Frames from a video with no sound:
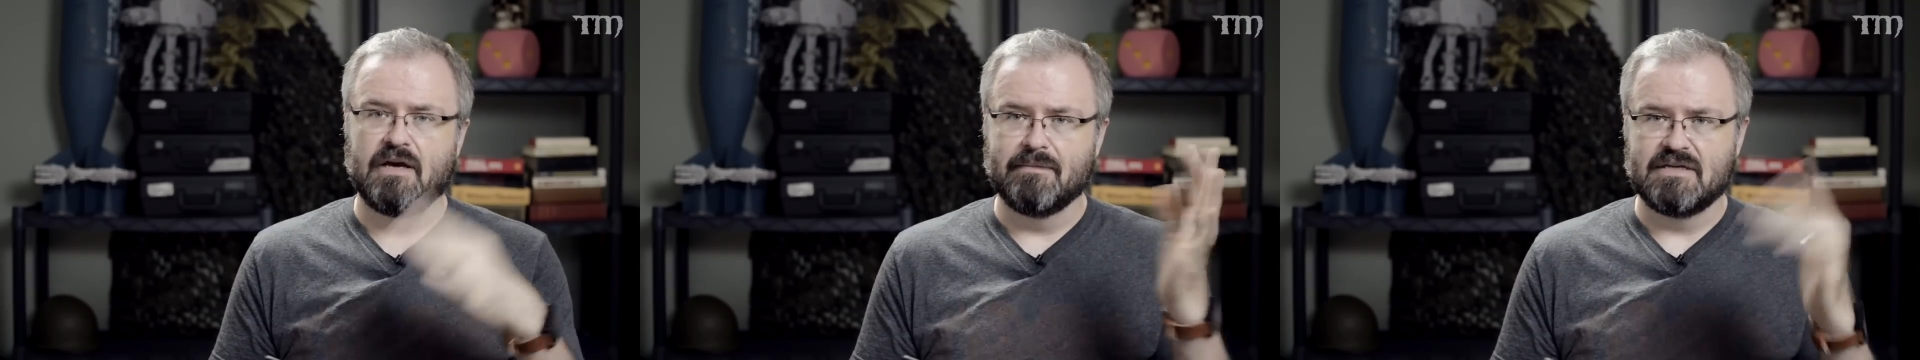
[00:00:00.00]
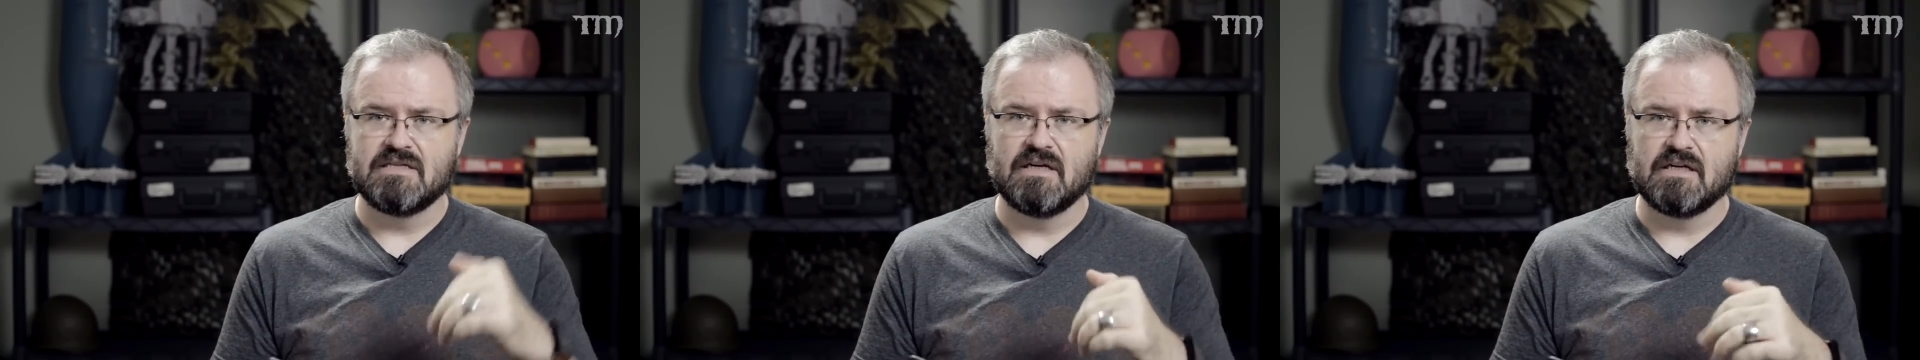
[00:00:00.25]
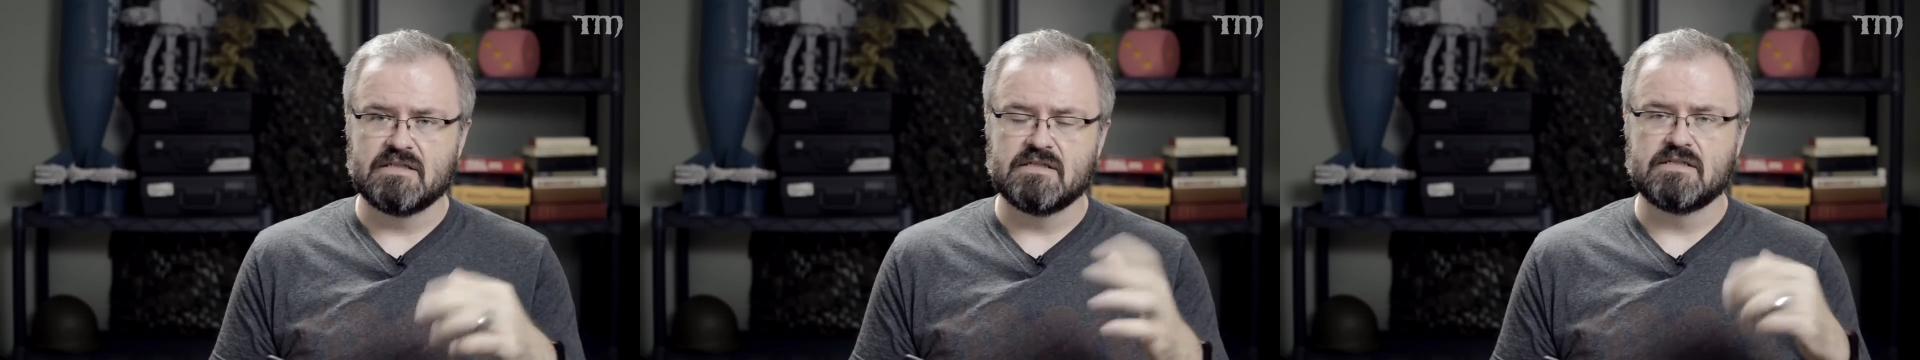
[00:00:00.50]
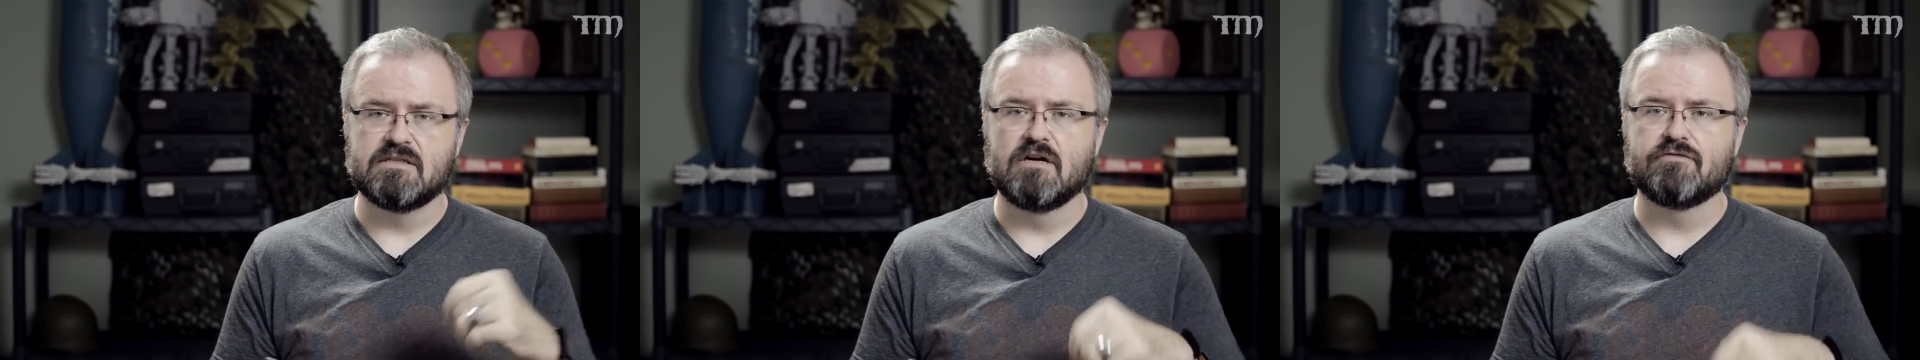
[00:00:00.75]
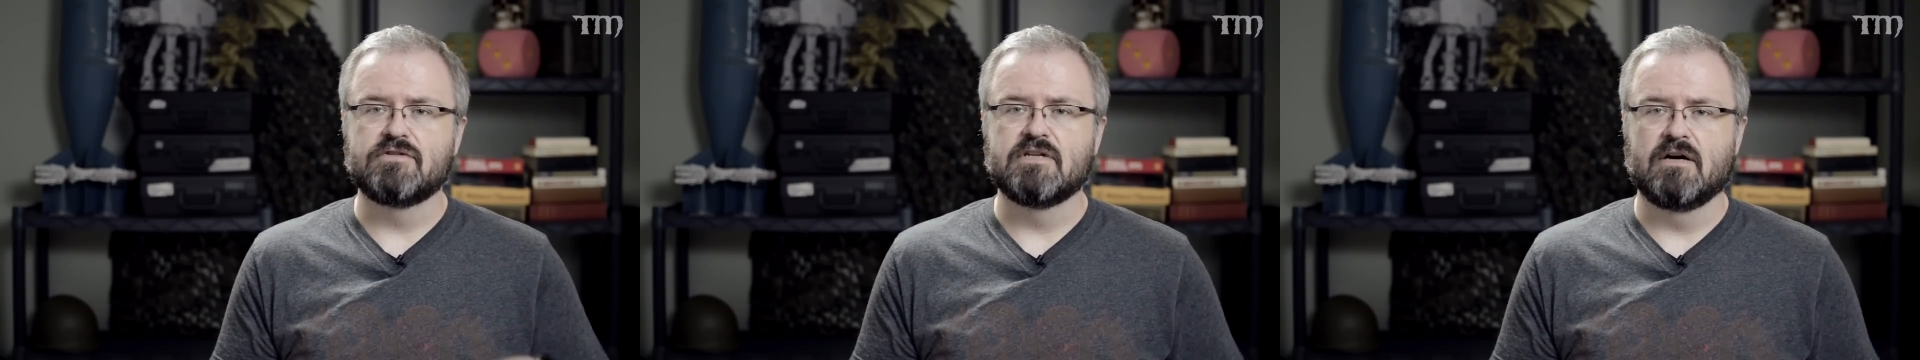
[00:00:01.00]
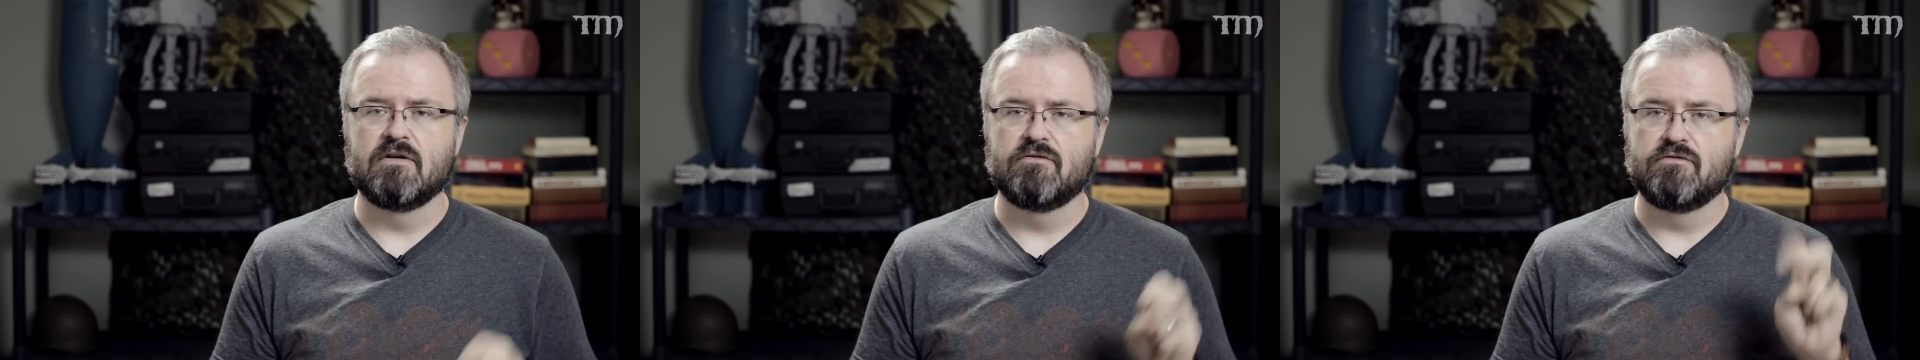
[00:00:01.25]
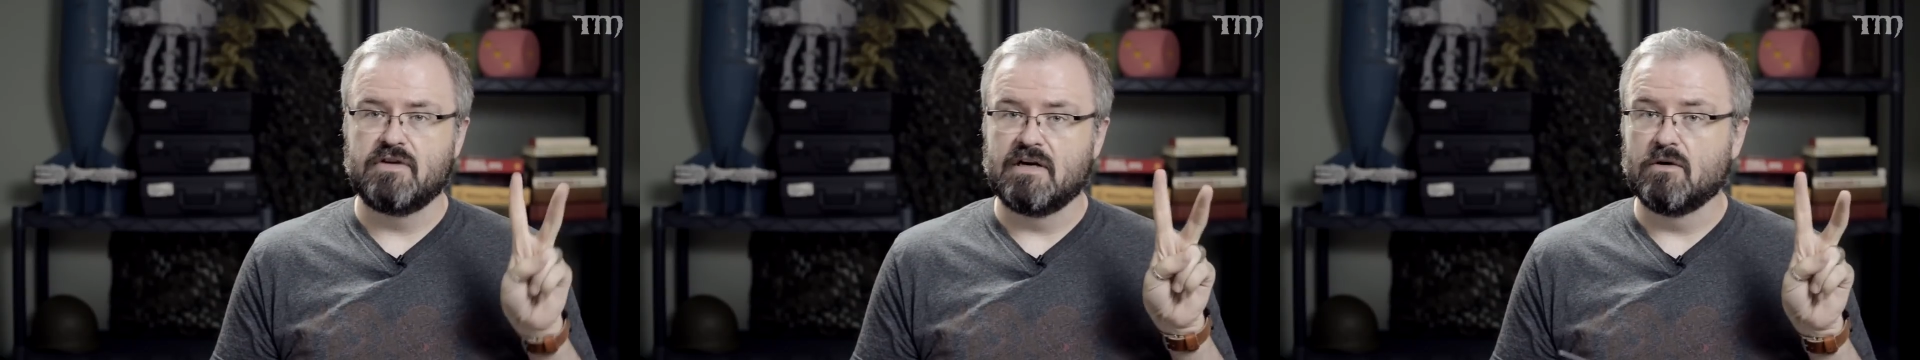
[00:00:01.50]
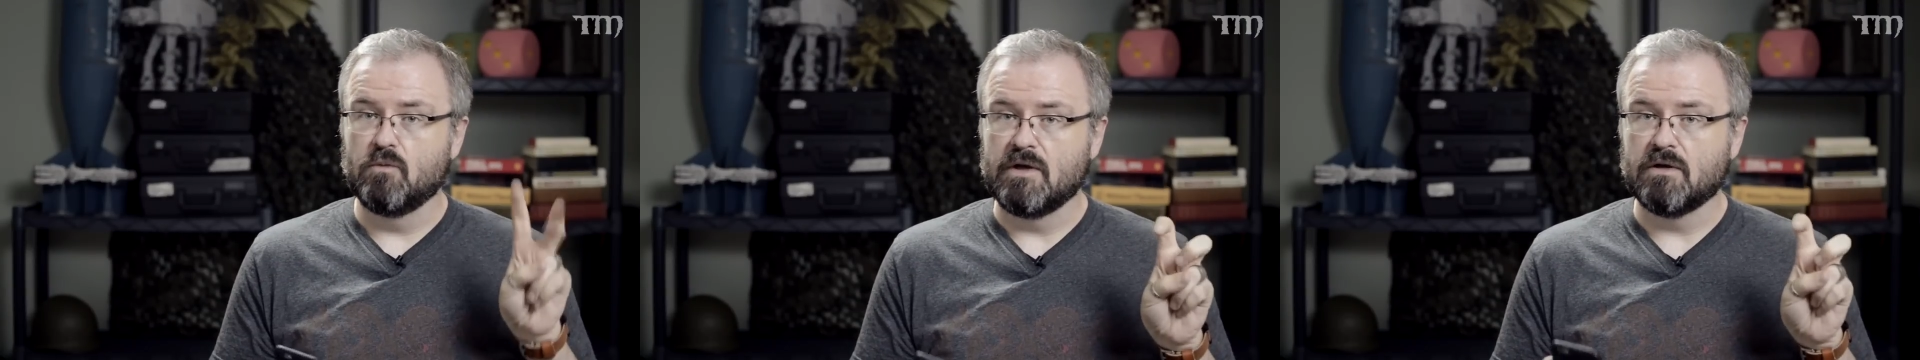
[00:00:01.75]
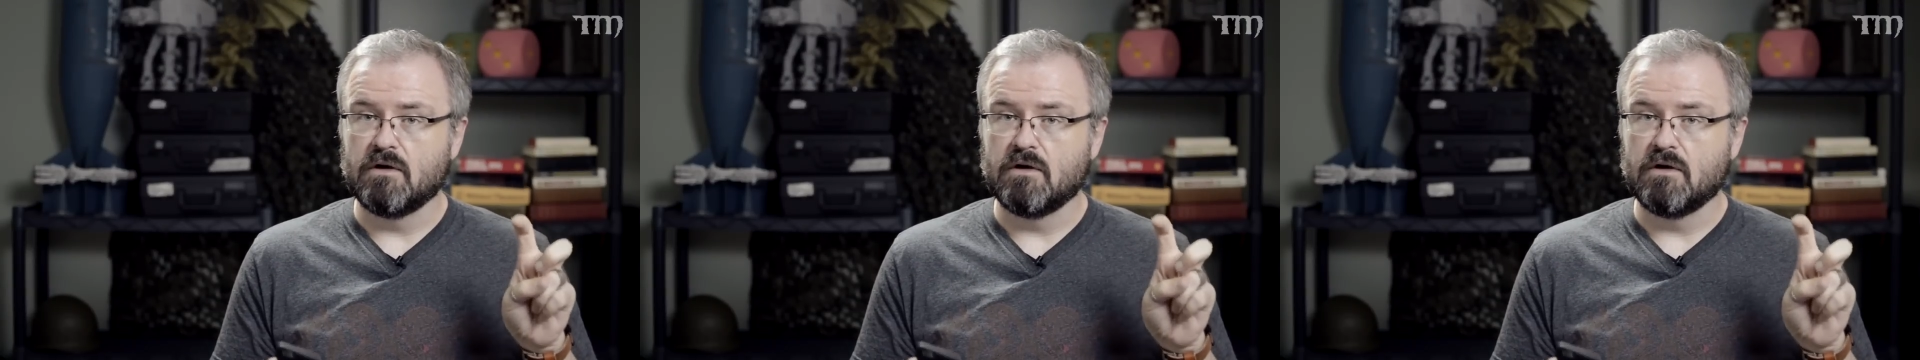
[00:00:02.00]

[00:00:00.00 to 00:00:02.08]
and my tickets and stuff done via will